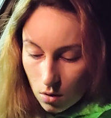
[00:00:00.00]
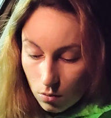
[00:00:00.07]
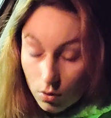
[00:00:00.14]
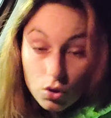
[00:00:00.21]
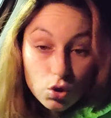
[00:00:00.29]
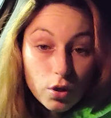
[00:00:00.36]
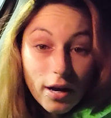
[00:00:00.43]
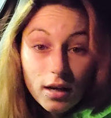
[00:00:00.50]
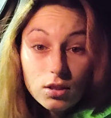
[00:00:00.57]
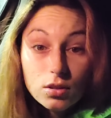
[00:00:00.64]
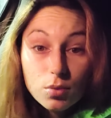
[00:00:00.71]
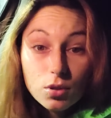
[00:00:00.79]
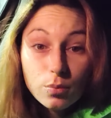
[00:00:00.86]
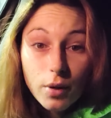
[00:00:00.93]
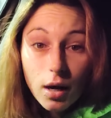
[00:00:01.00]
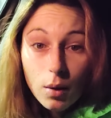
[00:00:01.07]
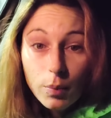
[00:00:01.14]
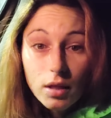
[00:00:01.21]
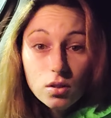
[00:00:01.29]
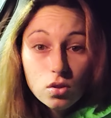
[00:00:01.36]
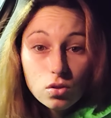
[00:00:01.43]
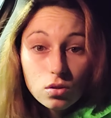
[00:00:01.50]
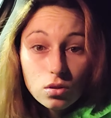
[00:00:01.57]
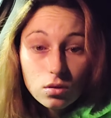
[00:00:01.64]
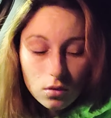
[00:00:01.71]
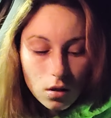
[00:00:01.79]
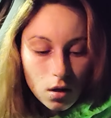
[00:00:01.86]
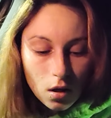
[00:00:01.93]
retractable brow
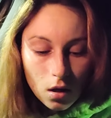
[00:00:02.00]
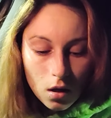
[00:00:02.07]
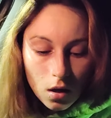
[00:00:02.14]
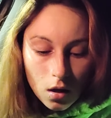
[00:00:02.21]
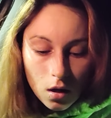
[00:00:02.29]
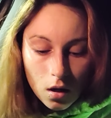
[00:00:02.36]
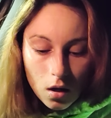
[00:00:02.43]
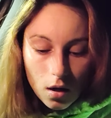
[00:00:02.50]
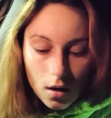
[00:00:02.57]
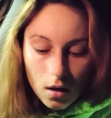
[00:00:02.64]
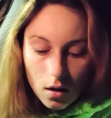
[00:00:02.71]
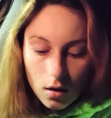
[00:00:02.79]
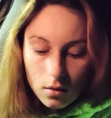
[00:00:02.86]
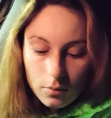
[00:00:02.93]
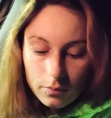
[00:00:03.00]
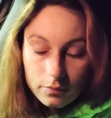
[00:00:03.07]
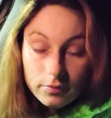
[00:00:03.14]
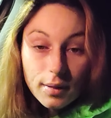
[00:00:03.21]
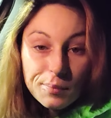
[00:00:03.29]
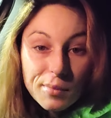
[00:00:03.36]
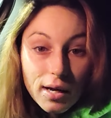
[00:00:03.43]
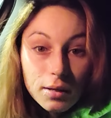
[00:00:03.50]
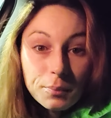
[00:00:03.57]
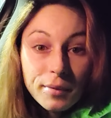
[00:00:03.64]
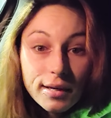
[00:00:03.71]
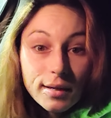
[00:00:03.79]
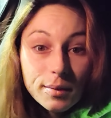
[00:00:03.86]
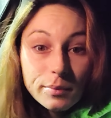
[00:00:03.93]
pencil. Um, I'm not a
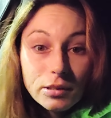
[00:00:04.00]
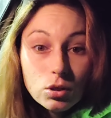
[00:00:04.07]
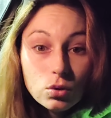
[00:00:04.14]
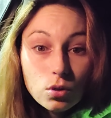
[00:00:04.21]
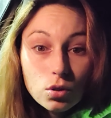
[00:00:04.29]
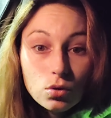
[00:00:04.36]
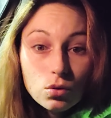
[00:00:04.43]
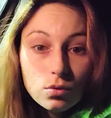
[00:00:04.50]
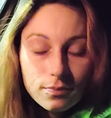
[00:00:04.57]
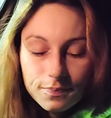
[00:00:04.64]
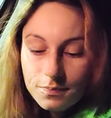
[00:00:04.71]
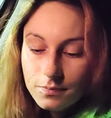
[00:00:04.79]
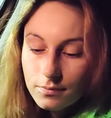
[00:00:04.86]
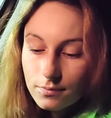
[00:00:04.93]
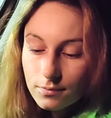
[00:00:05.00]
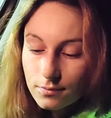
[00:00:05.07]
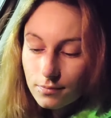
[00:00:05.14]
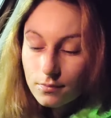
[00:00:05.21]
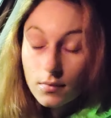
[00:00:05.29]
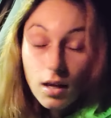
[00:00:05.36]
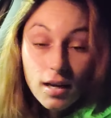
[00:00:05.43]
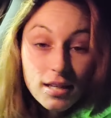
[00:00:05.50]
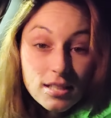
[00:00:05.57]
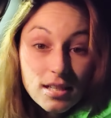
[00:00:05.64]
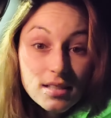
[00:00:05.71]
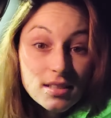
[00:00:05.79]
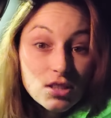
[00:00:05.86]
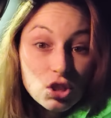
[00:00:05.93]
makeup guru. It
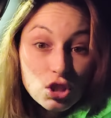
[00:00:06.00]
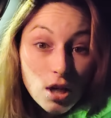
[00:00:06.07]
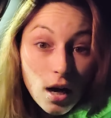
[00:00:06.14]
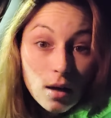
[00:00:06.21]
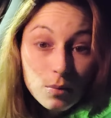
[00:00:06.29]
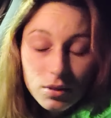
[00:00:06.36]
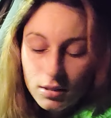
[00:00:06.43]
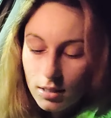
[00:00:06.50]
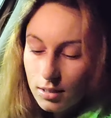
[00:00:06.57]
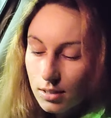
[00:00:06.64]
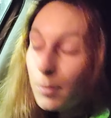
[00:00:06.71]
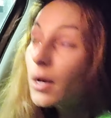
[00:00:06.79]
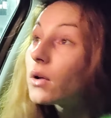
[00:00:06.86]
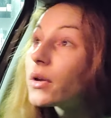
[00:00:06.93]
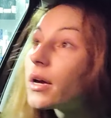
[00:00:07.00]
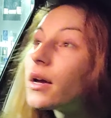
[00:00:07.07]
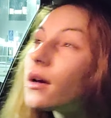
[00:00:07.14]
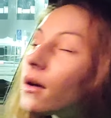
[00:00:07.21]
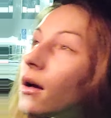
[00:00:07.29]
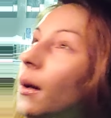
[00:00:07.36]
does its job and that's about it.